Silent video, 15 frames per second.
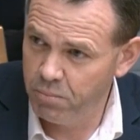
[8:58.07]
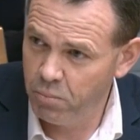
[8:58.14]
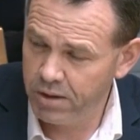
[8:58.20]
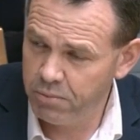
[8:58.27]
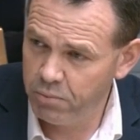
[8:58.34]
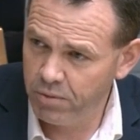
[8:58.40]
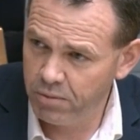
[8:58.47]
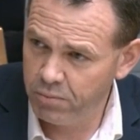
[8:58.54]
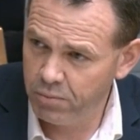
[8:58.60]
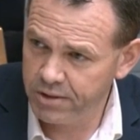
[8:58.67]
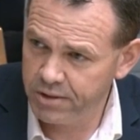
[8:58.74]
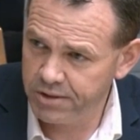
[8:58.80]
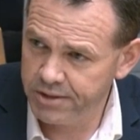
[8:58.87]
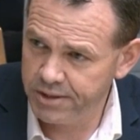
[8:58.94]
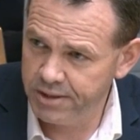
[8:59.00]
What, what,
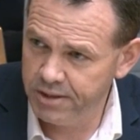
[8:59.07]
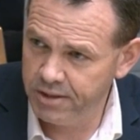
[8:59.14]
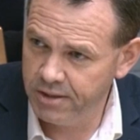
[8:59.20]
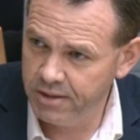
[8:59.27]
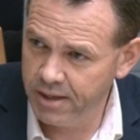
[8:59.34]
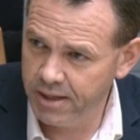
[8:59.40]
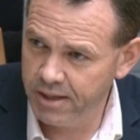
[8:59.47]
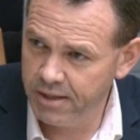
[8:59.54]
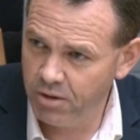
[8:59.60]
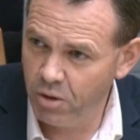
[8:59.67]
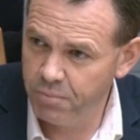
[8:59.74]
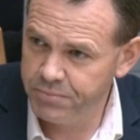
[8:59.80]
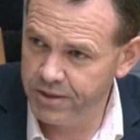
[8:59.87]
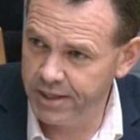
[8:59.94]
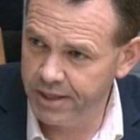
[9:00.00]
are the uh,
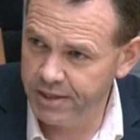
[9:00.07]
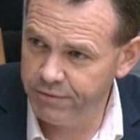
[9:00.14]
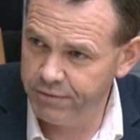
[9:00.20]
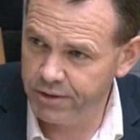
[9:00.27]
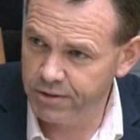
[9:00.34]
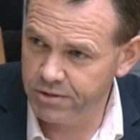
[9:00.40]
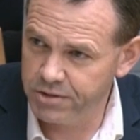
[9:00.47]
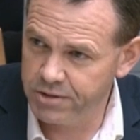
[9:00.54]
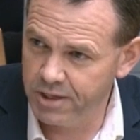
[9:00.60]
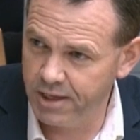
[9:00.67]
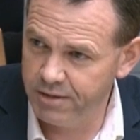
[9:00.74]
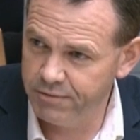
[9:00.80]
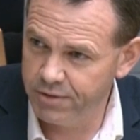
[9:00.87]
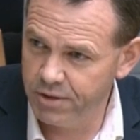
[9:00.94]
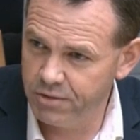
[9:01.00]
up-to-date figures? Do you
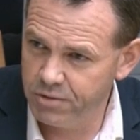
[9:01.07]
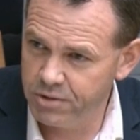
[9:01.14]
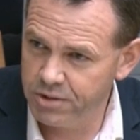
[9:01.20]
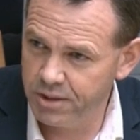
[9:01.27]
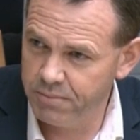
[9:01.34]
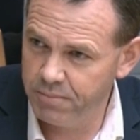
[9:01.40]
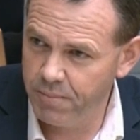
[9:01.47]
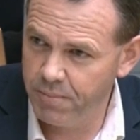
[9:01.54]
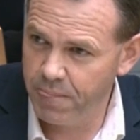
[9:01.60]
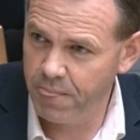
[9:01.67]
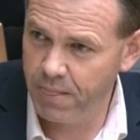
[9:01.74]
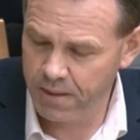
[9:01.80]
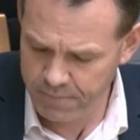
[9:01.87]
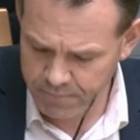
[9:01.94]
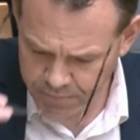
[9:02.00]
have the those? Latest,
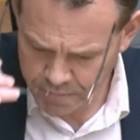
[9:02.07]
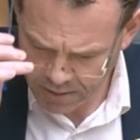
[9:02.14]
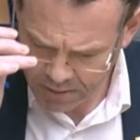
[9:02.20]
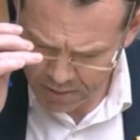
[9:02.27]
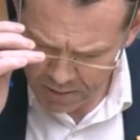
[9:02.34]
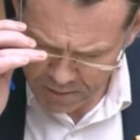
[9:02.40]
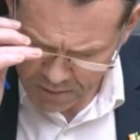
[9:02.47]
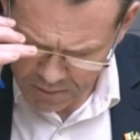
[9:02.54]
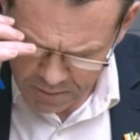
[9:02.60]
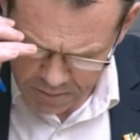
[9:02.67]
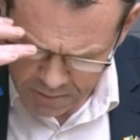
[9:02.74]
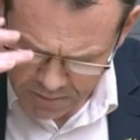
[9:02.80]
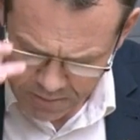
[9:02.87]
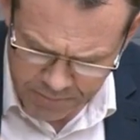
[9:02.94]
well, I,